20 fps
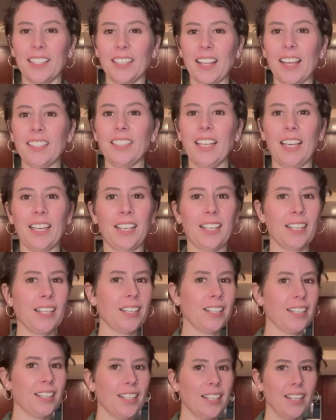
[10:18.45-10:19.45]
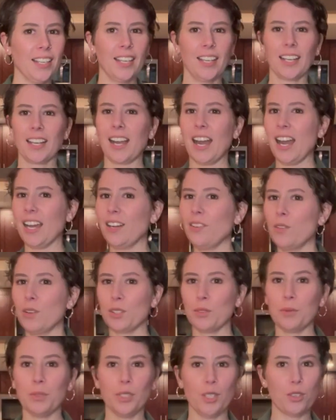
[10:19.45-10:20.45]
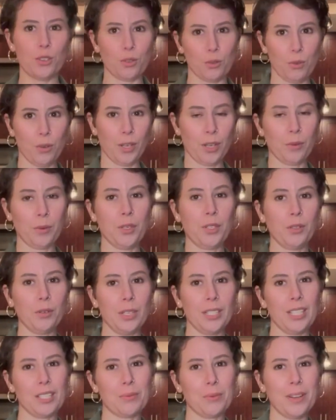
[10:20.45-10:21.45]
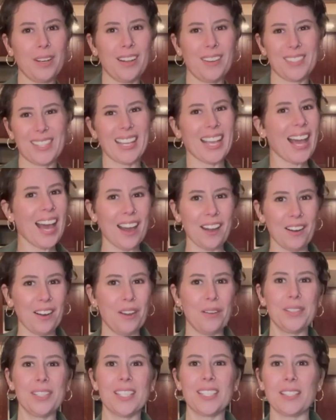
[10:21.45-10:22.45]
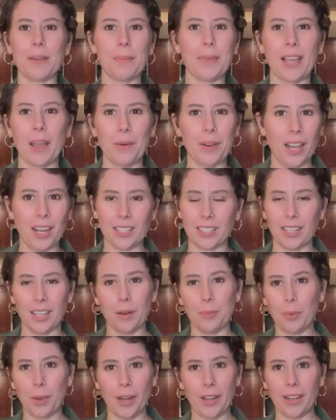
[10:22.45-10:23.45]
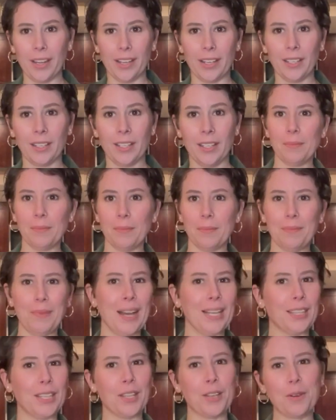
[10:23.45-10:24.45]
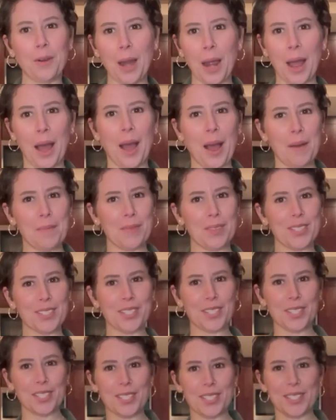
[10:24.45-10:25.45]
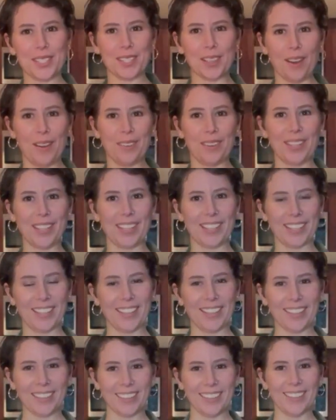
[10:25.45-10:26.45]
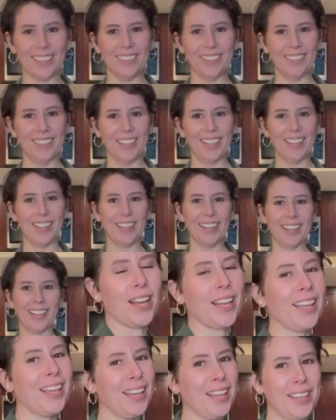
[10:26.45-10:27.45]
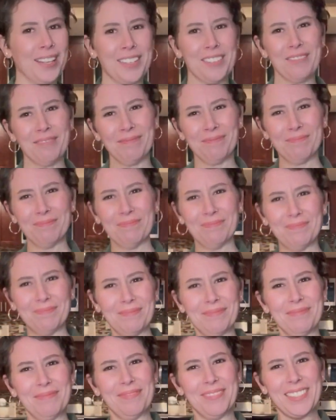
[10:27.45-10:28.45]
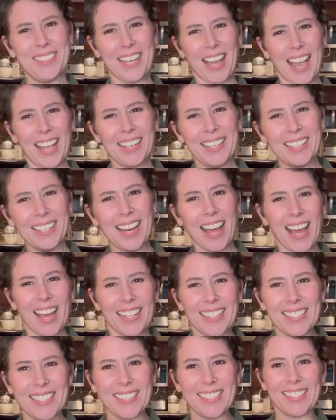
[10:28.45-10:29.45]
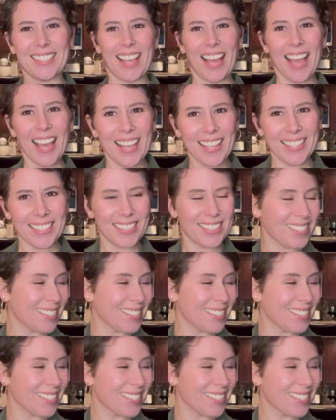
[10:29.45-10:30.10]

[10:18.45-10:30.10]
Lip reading: I kind of wasn't really sure when doing this one. I was like, I don't know, is this something I would actually end up wearing? But the crop is just so cute. Again, 99 cents.